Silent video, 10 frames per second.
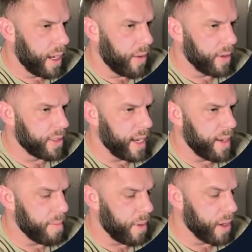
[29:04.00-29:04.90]
I wanna
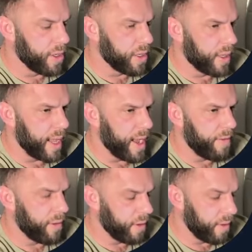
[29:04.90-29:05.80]
say margin
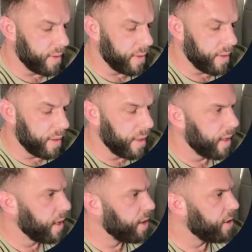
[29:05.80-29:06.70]
left
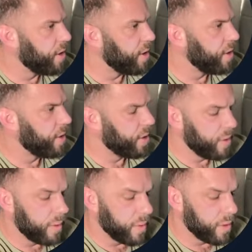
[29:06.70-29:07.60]
to,